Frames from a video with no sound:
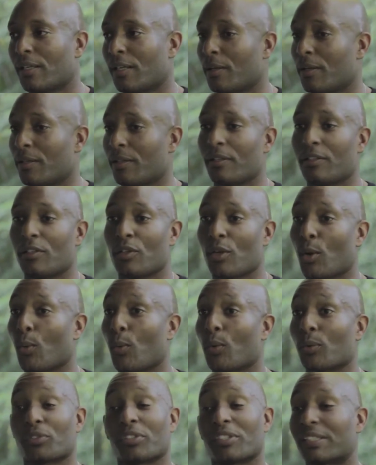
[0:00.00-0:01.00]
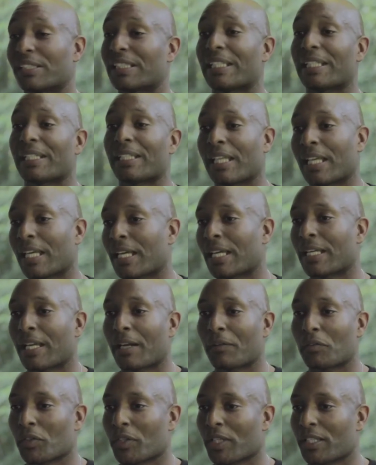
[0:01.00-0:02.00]
and, you know, want to see again
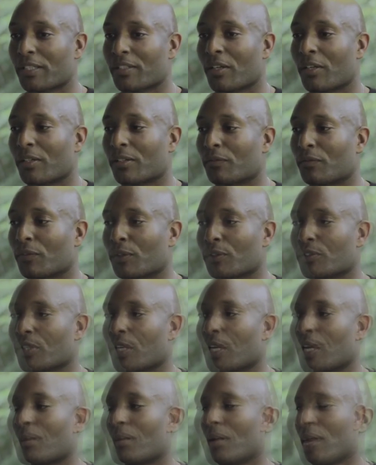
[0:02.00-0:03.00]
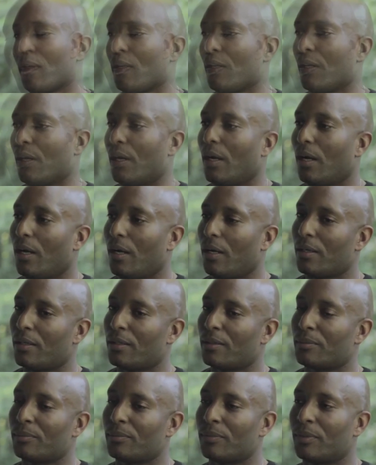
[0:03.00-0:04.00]
after they saw it the first
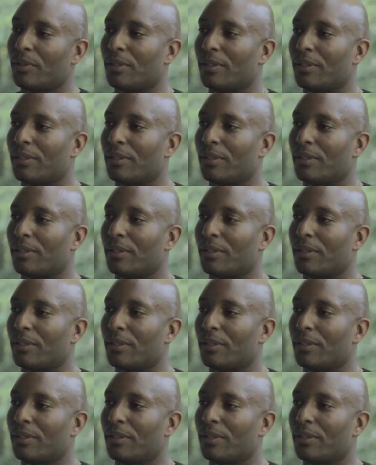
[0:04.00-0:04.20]
time.